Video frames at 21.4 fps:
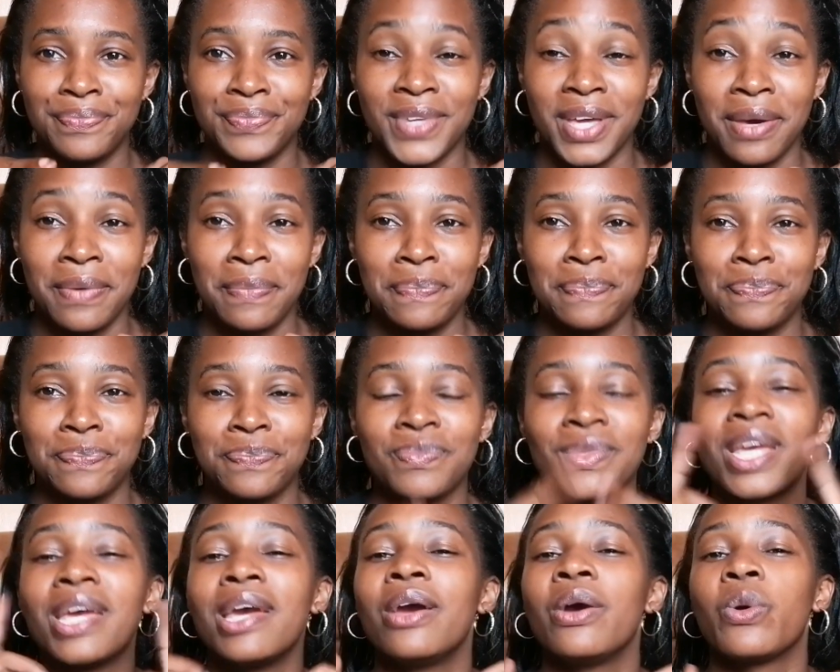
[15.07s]
yeah,
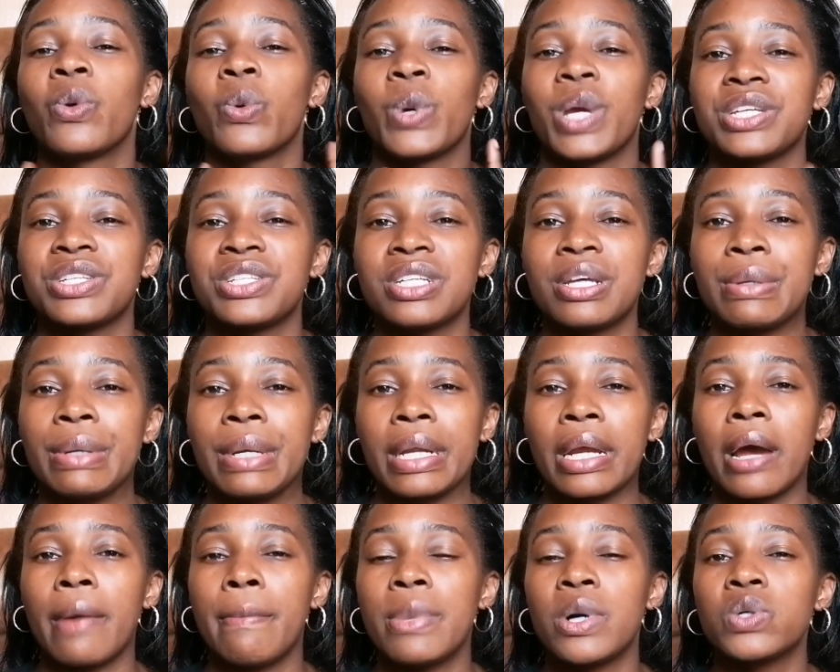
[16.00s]
we are
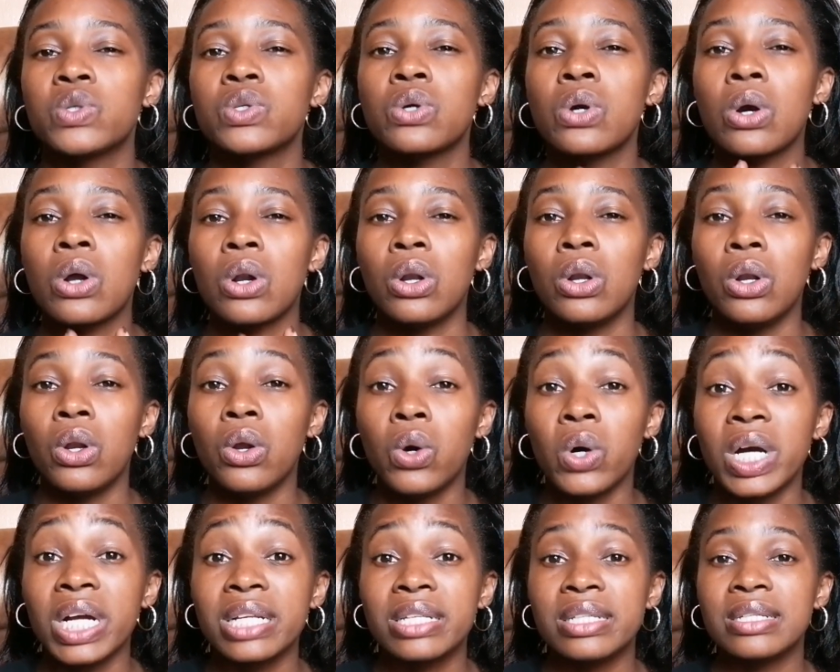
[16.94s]
sharing about
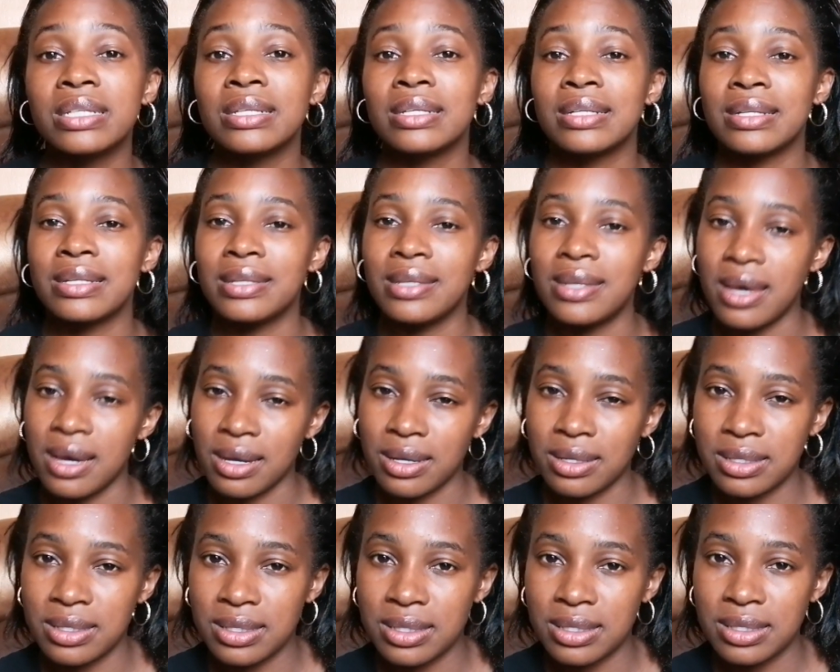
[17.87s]
clogged
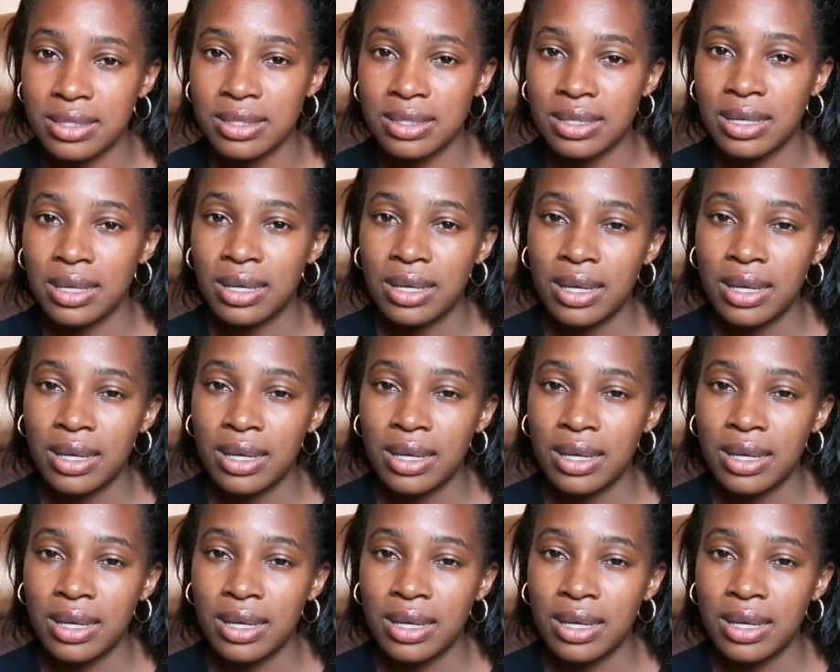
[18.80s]
ducts.